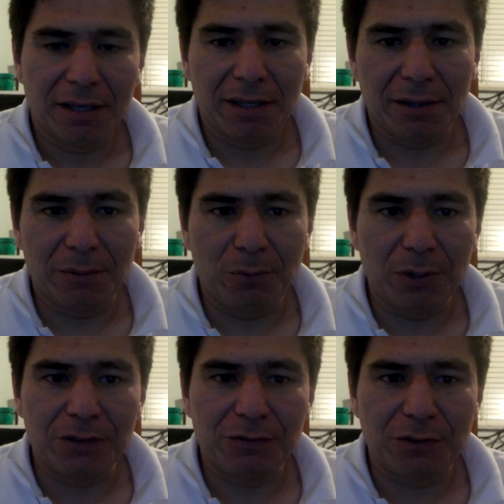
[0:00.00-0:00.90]
It
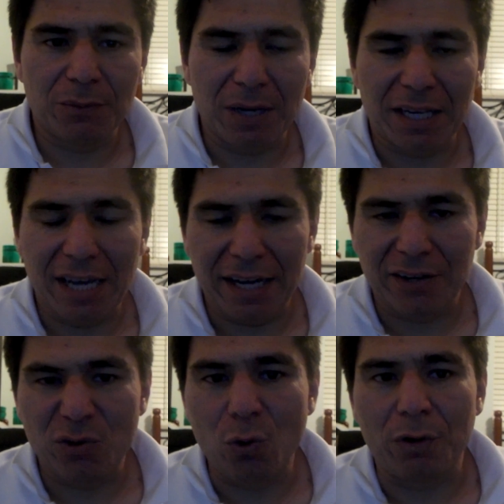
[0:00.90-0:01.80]
went from a
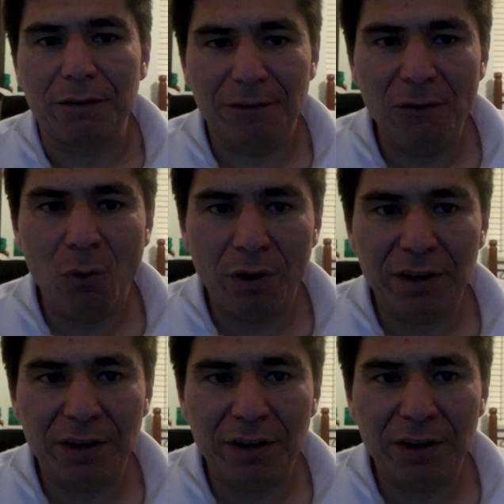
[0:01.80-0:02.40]
Category 4